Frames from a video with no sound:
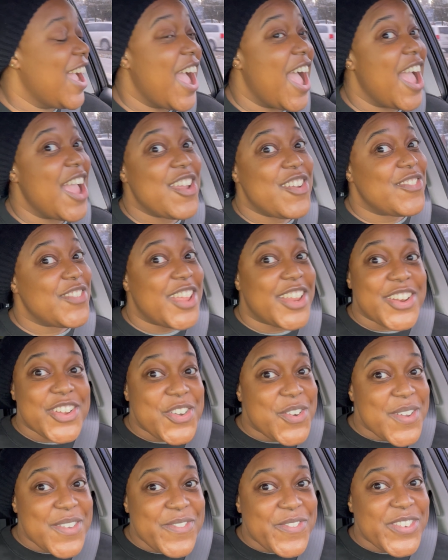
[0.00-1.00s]
I'm not
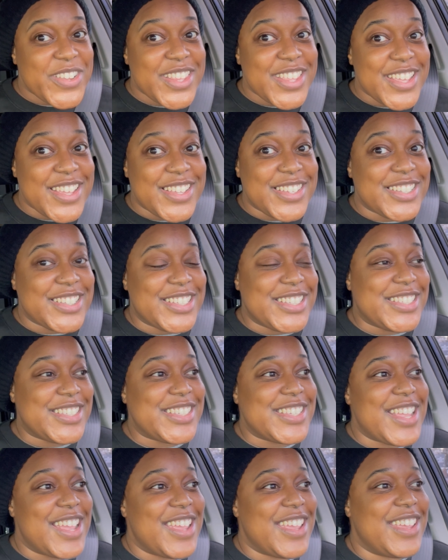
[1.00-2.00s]
equipped for this.
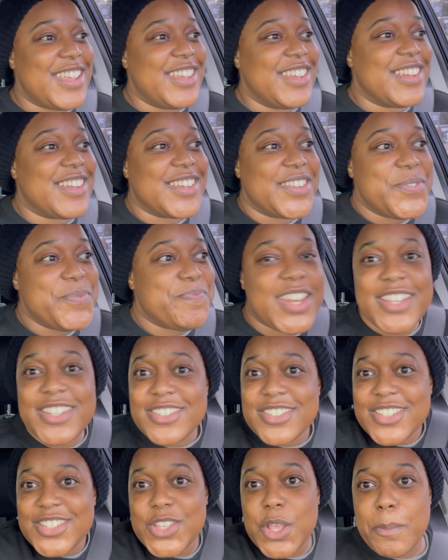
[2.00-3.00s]
Like, he's
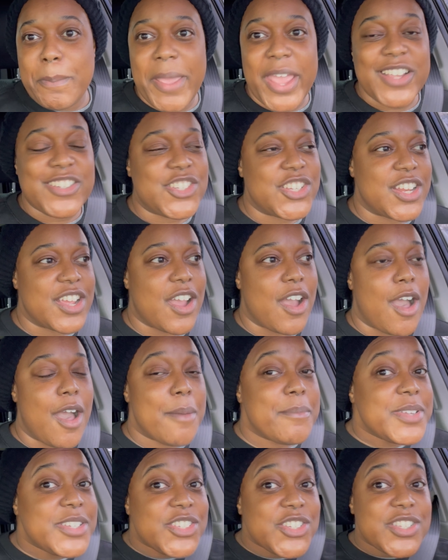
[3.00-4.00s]
just so patient and
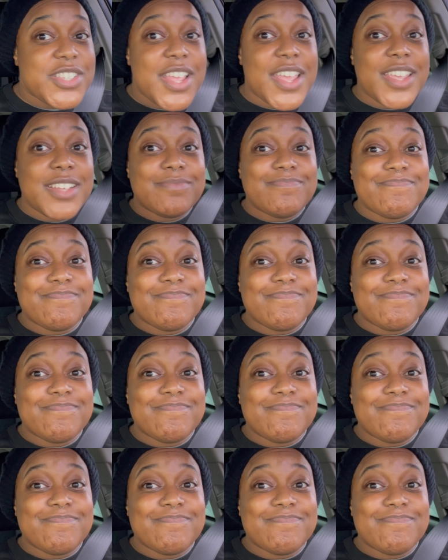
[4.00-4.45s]
calm. He's just like,